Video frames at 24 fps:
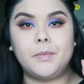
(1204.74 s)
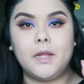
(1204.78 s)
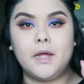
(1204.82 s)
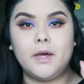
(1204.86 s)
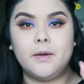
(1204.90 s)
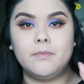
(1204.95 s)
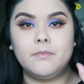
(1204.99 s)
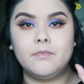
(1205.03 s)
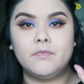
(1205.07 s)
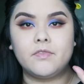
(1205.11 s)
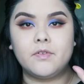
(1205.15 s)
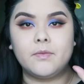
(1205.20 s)

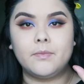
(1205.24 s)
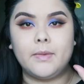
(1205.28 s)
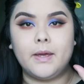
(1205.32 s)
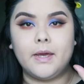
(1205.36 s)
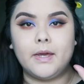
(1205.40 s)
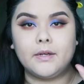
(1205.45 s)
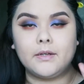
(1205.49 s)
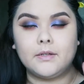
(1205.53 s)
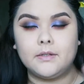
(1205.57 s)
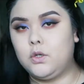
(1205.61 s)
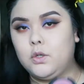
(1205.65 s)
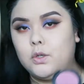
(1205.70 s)
Plum from
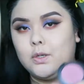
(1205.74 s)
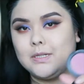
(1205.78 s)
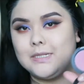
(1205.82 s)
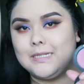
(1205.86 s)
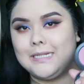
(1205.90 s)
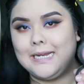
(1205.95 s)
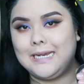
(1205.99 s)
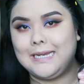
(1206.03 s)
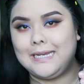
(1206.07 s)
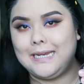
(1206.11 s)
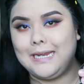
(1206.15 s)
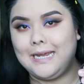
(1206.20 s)
MAC.
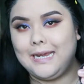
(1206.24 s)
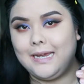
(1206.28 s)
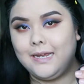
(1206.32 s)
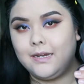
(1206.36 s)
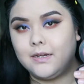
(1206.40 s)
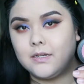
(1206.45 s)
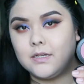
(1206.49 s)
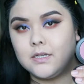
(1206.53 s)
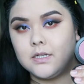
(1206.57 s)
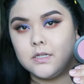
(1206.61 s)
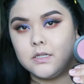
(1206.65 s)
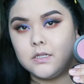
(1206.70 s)
Looks like
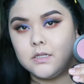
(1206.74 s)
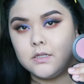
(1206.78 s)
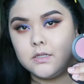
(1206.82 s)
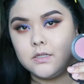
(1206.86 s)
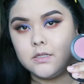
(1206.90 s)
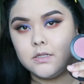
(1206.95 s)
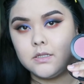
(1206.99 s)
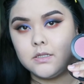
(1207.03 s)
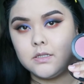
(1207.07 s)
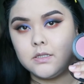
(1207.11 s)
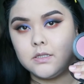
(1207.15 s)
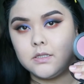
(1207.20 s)
that.
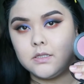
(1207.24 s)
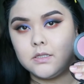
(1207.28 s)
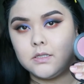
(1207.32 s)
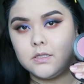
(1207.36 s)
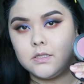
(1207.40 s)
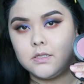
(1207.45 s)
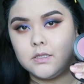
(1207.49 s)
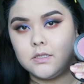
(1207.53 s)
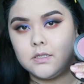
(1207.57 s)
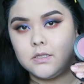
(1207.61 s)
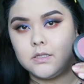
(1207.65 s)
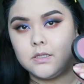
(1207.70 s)

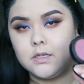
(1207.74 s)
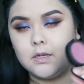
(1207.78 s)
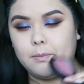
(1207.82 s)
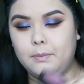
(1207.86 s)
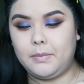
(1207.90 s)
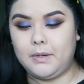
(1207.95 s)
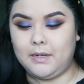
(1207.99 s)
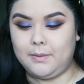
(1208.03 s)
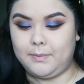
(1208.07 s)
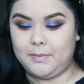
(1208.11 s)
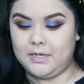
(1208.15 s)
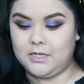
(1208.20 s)

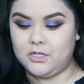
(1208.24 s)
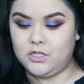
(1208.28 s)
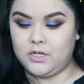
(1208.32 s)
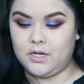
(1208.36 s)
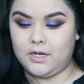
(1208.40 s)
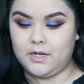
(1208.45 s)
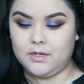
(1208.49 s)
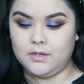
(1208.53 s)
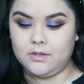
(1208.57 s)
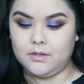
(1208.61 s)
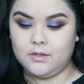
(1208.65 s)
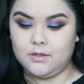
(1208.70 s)
Plummy
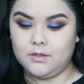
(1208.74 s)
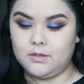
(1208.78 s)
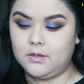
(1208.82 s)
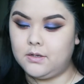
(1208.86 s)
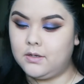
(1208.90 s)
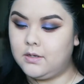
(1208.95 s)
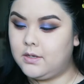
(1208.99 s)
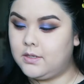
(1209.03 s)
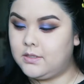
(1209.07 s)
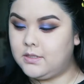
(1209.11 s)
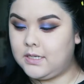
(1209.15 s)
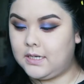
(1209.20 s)
shade.
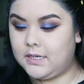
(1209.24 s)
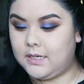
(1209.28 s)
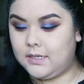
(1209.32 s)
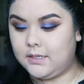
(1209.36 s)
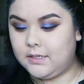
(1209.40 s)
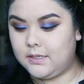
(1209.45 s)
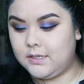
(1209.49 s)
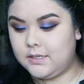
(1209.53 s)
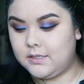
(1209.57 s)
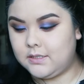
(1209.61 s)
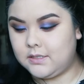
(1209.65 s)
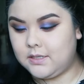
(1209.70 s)

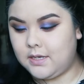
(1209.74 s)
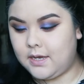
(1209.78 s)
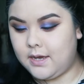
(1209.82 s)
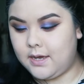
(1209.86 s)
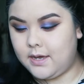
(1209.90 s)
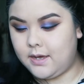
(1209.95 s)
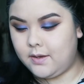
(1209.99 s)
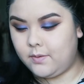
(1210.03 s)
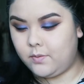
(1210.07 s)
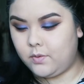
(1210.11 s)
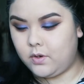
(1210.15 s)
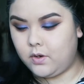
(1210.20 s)
Taking this
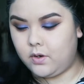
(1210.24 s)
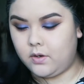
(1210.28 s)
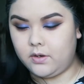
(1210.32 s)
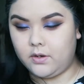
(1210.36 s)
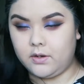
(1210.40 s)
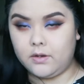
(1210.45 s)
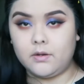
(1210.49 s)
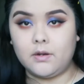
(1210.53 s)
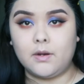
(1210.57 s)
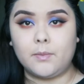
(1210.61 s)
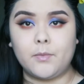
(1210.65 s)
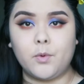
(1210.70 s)

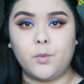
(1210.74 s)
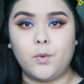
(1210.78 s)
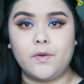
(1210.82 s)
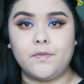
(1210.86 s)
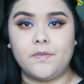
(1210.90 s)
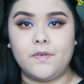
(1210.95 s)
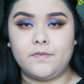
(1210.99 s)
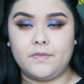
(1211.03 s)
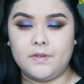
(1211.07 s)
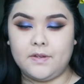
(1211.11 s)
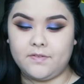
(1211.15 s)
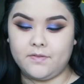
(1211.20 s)
number
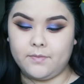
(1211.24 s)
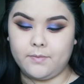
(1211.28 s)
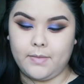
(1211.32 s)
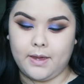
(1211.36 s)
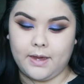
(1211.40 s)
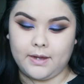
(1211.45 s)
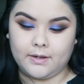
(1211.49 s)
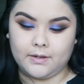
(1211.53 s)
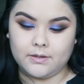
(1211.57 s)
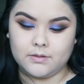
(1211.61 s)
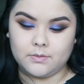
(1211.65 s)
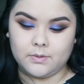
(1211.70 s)
150 from
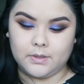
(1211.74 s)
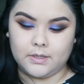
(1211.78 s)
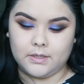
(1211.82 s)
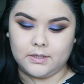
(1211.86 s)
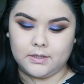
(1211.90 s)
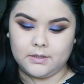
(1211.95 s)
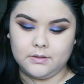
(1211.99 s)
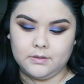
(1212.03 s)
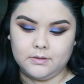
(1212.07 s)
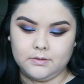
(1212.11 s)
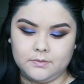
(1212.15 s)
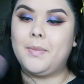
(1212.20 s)
MAC as
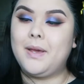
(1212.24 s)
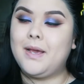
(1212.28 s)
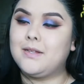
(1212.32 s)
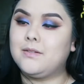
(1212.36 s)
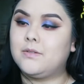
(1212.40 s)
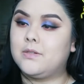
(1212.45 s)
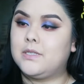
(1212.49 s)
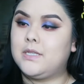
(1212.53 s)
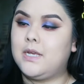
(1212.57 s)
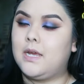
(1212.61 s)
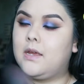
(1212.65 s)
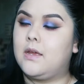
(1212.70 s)
well. But yeah, as
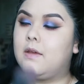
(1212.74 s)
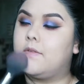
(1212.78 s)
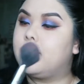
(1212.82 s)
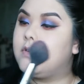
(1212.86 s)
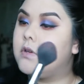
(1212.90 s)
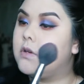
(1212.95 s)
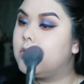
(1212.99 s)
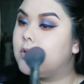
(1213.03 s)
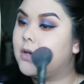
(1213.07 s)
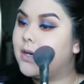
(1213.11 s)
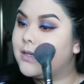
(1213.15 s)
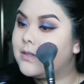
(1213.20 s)
I was saying, if
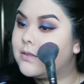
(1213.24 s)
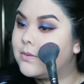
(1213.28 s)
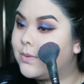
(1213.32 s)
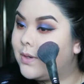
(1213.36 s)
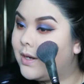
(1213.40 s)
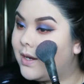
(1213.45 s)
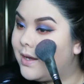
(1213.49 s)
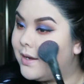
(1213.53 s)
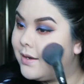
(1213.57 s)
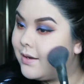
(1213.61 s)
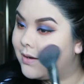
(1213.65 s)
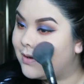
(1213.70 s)
you guys
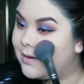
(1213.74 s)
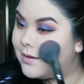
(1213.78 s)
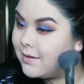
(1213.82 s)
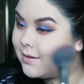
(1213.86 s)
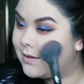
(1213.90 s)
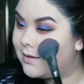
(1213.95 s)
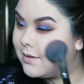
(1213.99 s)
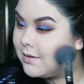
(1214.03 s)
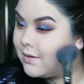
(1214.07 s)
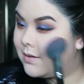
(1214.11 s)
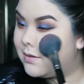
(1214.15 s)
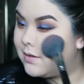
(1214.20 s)
want
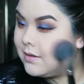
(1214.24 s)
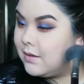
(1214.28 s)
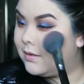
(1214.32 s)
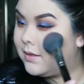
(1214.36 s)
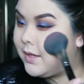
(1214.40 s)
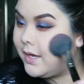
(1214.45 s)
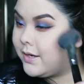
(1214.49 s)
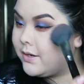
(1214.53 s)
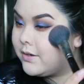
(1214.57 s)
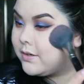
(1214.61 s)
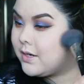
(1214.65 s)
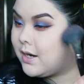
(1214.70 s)

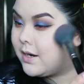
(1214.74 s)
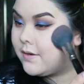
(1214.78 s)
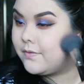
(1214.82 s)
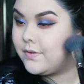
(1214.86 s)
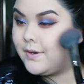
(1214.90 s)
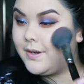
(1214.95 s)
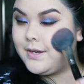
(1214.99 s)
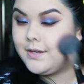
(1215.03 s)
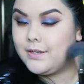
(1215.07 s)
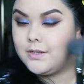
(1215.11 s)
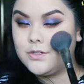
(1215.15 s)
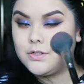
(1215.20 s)
lighter
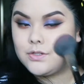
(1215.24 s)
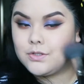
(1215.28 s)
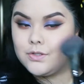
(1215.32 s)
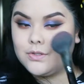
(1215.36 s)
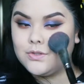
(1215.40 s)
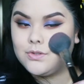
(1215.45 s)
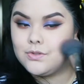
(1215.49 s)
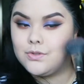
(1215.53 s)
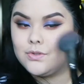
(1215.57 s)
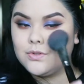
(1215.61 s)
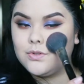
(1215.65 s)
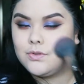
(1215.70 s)

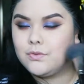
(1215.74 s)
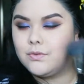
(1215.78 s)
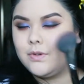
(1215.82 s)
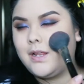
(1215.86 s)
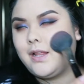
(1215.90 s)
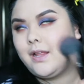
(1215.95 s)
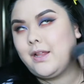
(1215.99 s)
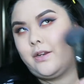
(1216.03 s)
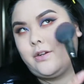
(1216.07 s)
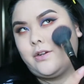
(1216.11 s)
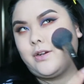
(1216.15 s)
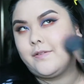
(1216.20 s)
coverage,
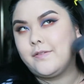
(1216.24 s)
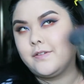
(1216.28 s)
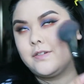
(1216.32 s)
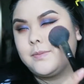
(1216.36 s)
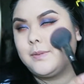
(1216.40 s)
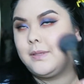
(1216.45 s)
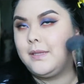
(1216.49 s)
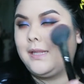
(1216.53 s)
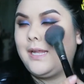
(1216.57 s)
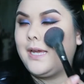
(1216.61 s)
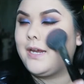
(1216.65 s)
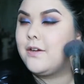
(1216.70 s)
not lighter coverage,
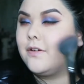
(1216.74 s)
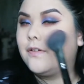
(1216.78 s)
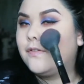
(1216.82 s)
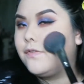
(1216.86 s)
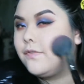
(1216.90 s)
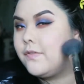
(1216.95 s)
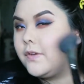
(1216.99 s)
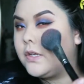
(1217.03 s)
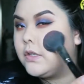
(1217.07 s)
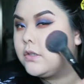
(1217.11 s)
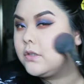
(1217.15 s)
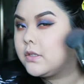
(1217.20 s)
but lighter
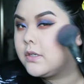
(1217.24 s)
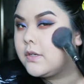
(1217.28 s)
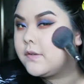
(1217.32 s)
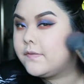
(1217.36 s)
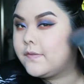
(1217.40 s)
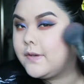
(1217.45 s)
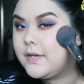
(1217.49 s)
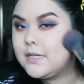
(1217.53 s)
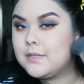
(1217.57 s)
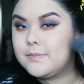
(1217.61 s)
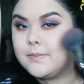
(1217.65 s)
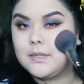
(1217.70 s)
feel on the
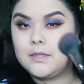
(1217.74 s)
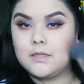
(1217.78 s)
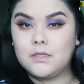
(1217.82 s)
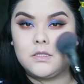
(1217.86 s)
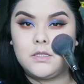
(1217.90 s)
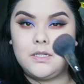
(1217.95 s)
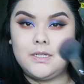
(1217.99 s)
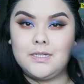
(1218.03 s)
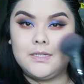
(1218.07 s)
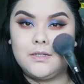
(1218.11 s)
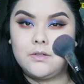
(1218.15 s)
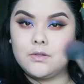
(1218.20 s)
face, but
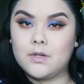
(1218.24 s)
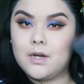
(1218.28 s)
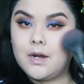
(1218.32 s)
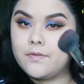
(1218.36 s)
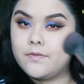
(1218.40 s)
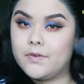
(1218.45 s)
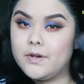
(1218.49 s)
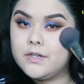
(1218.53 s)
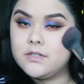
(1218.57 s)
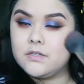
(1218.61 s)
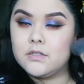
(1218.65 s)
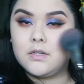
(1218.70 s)
decent
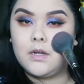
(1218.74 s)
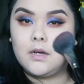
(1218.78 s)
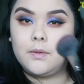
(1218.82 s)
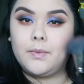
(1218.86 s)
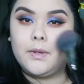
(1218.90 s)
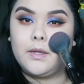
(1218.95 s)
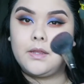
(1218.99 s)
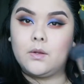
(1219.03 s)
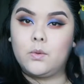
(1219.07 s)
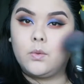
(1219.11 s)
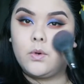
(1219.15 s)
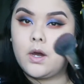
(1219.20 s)
coverage, that'll
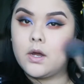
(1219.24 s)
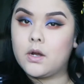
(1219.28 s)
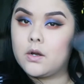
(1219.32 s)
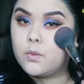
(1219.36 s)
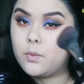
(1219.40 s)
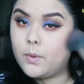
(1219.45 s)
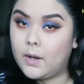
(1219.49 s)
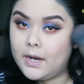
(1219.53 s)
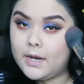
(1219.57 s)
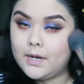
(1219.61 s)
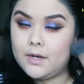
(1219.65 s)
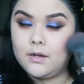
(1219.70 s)
be the water
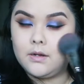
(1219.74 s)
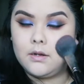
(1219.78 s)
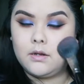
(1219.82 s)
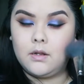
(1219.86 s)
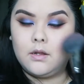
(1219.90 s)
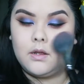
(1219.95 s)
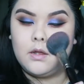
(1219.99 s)
weight.